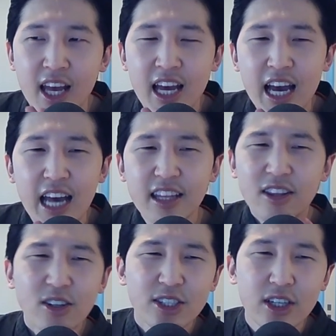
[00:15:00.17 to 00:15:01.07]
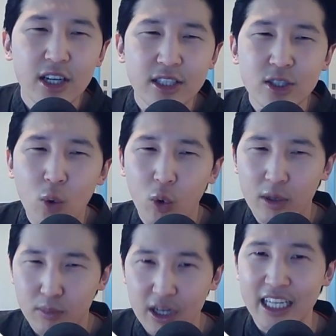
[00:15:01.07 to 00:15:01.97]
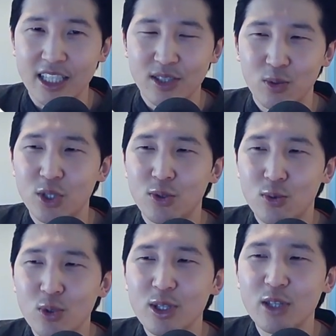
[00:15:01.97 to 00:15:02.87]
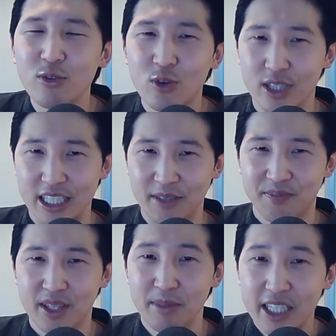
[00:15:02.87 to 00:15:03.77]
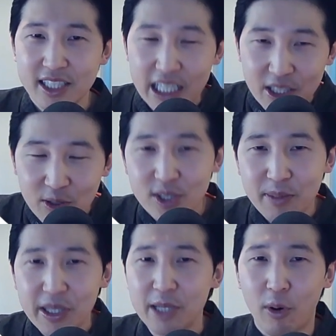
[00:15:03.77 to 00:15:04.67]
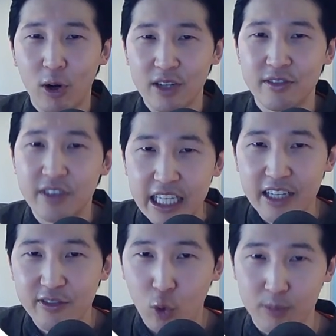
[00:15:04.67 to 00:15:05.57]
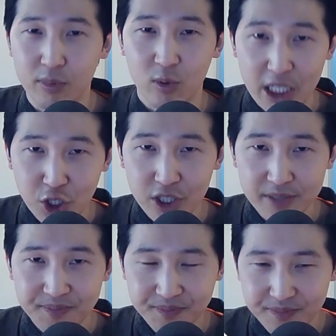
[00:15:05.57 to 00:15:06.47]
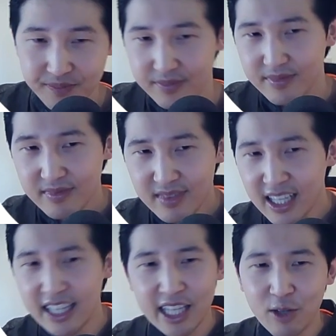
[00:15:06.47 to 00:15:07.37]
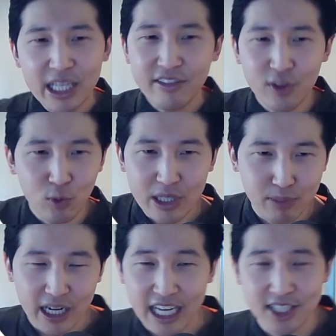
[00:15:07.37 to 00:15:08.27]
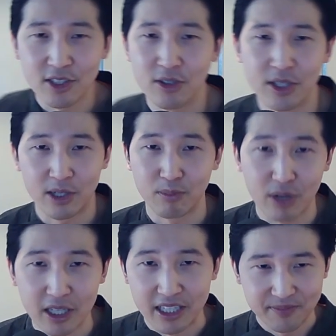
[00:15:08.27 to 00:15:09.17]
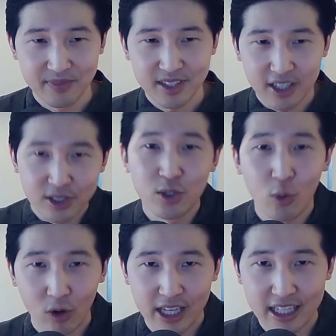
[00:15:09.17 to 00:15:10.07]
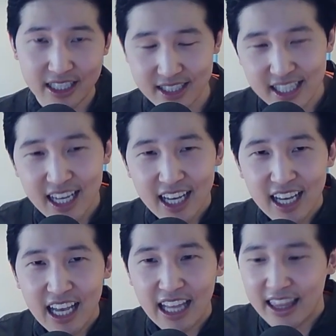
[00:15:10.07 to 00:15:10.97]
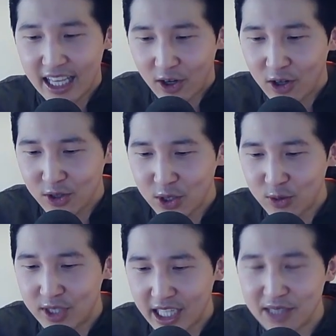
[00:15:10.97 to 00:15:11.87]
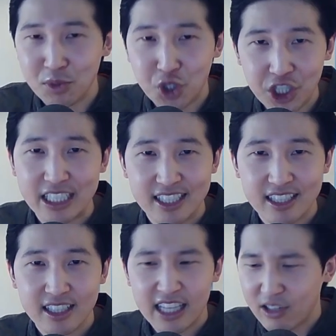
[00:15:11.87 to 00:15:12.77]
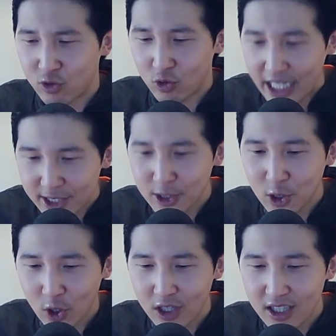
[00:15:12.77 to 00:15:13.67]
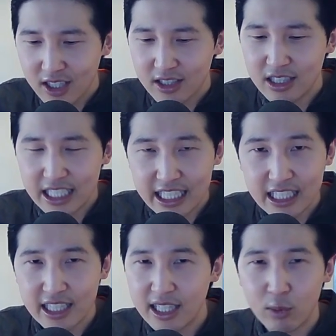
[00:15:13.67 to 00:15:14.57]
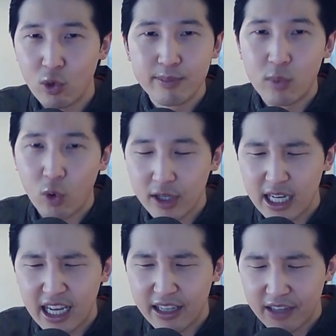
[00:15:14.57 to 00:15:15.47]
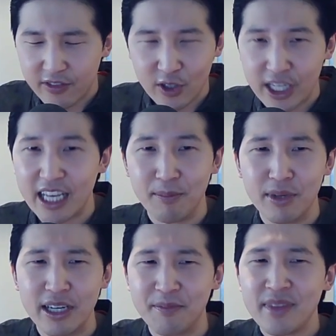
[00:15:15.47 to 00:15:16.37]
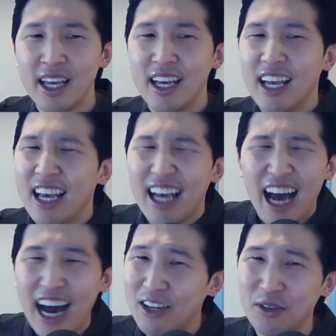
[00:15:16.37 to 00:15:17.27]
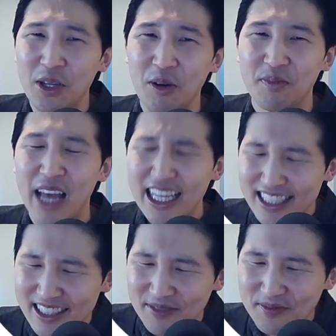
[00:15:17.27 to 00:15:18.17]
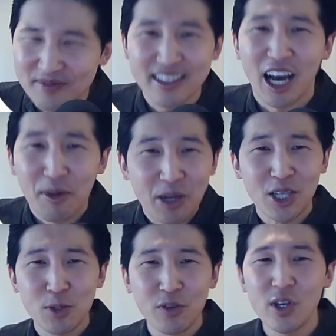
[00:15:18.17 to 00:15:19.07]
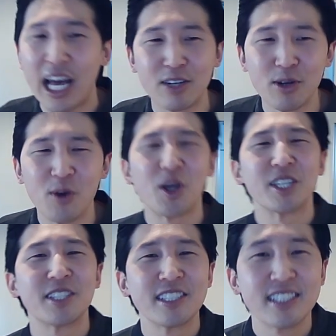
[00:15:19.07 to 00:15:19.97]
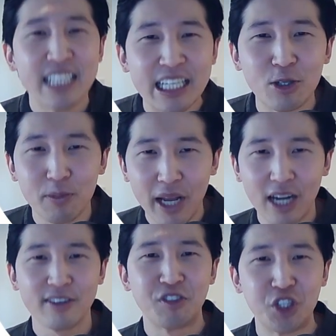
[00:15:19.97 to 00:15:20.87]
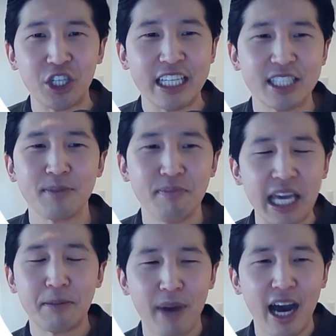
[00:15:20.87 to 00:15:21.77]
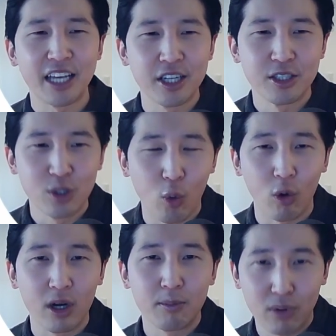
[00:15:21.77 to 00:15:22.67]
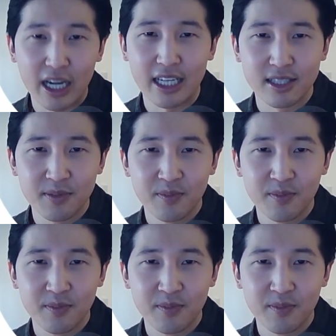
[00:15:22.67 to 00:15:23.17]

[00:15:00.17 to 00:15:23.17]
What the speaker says: And then there's Contour Brands, which is really funny because they used to be a part of VF Corporation, and they only have 3 brands under their umbrella, Contour, that is. And they all do denim jeans. They have Wrangler, Lee, and then one more that I forget. But I don't know. I'll be honest with you, I don't own a single pair of jeans made by Contour Brands.